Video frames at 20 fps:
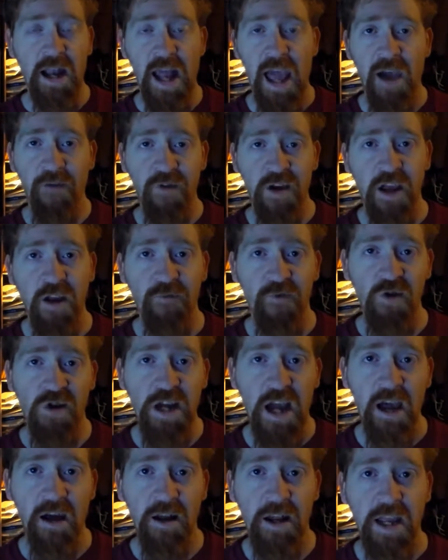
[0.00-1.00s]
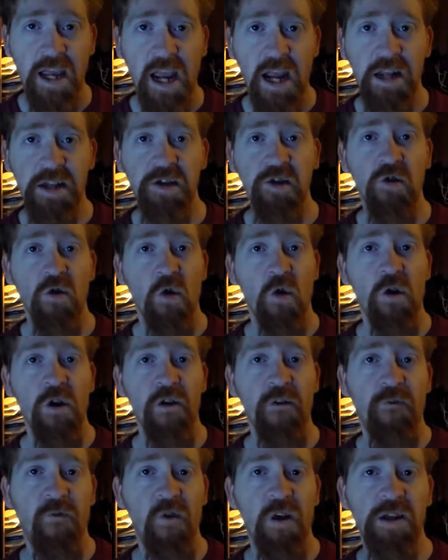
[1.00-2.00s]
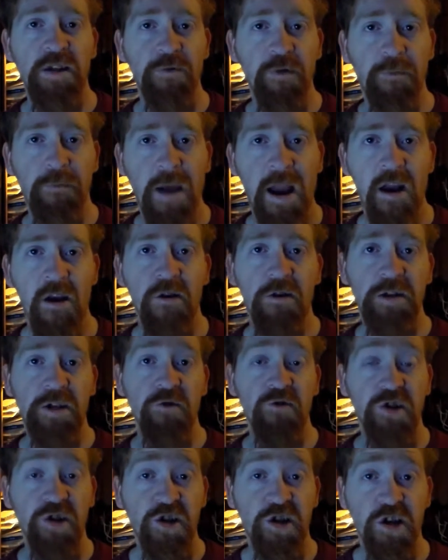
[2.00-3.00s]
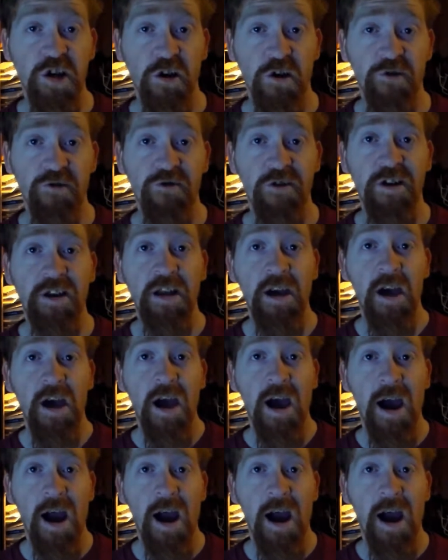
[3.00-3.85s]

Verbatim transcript: an advocate for childhood cancer or you're friends with parents whose children